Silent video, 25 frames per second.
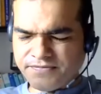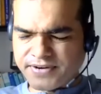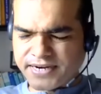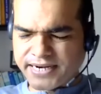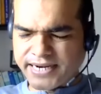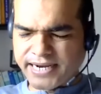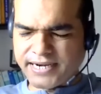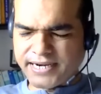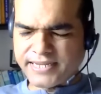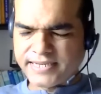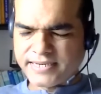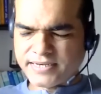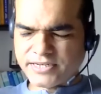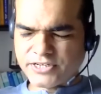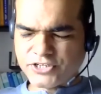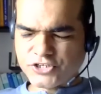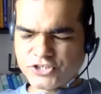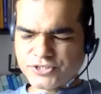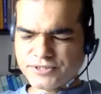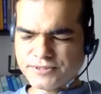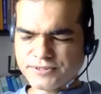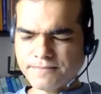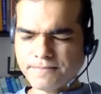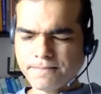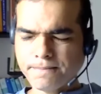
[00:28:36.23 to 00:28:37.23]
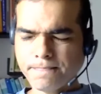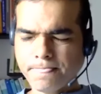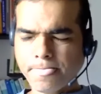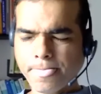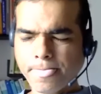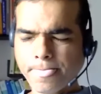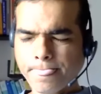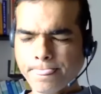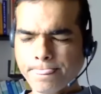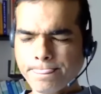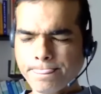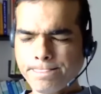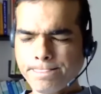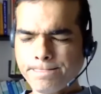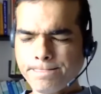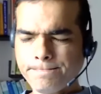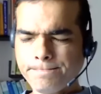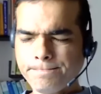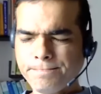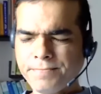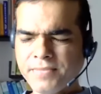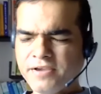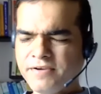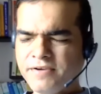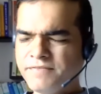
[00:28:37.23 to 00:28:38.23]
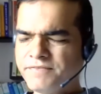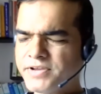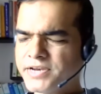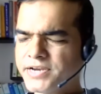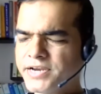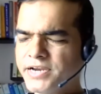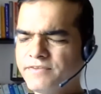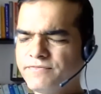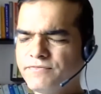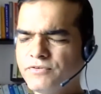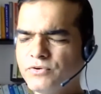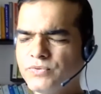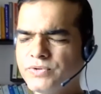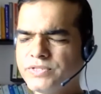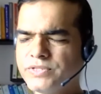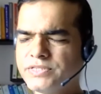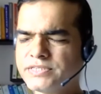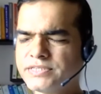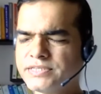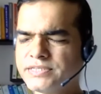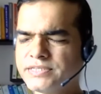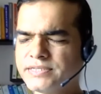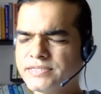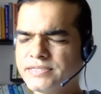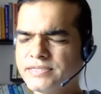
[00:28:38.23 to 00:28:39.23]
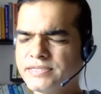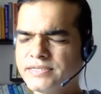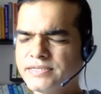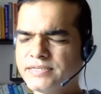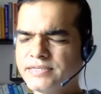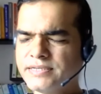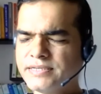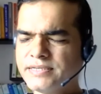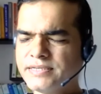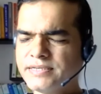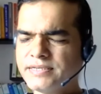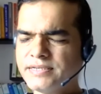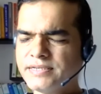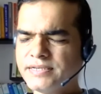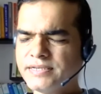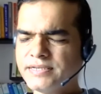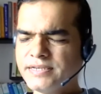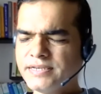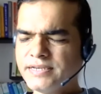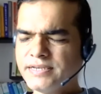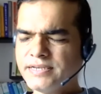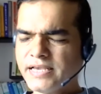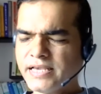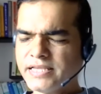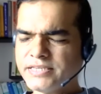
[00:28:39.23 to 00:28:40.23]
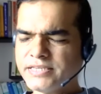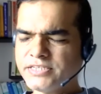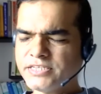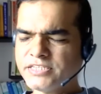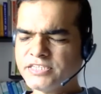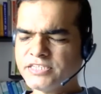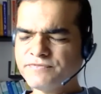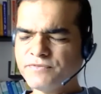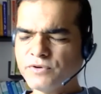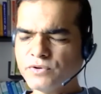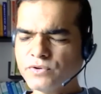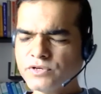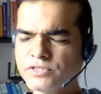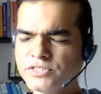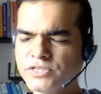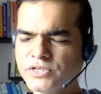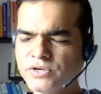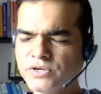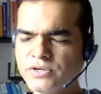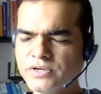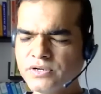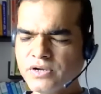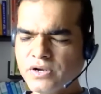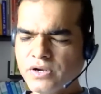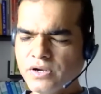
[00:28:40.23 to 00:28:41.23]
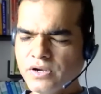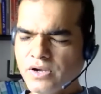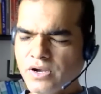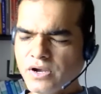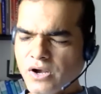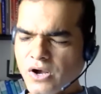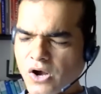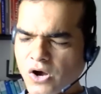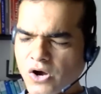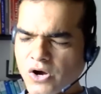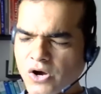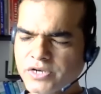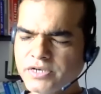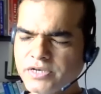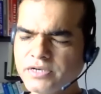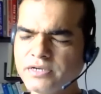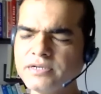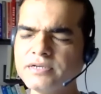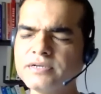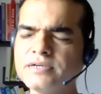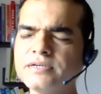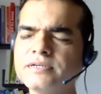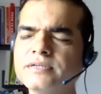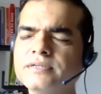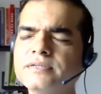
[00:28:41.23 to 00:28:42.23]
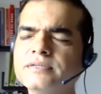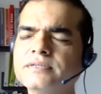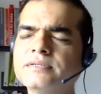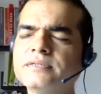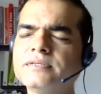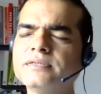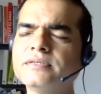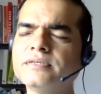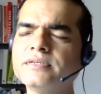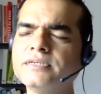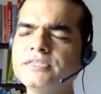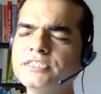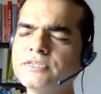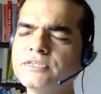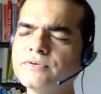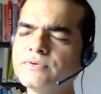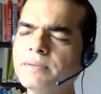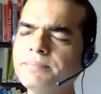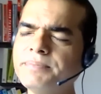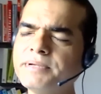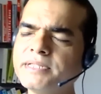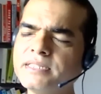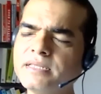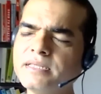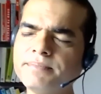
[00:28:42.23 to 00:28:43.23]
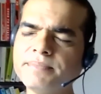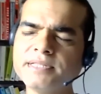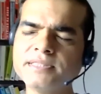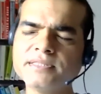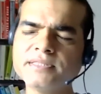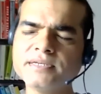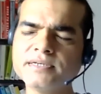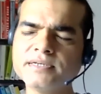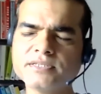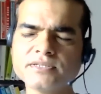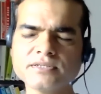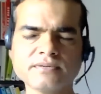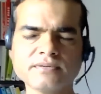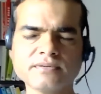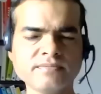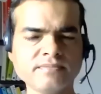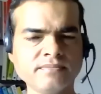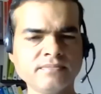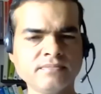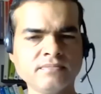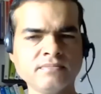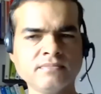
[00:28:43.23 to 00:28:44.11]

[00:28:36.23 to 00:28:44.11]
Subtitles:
forget English, forget fluency. And just focusing on developing the methods.